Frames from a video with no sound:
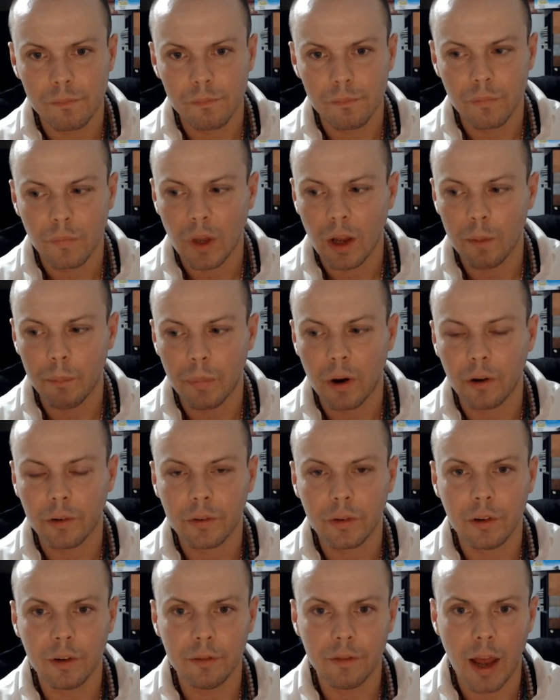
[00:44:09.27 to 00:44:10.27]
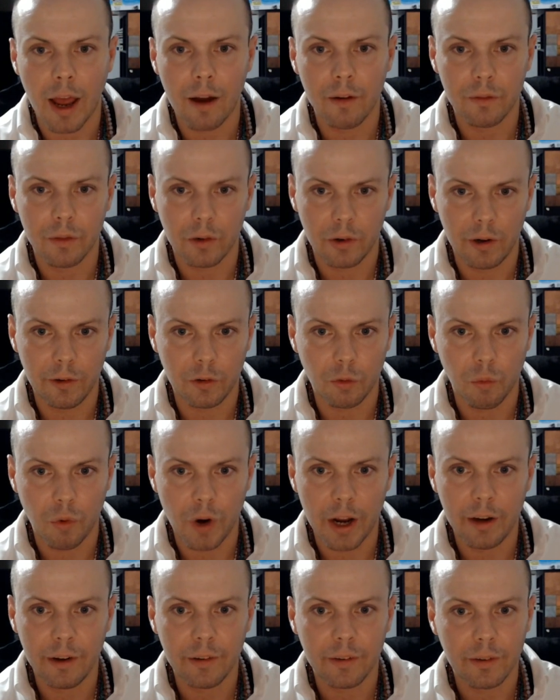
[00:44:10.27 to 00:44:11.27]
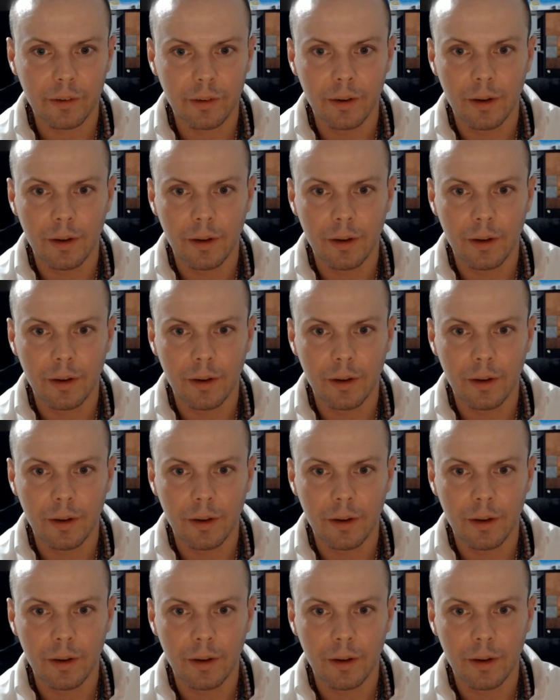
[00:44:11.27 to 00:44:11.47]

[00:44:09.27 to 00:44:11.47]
a person of average weight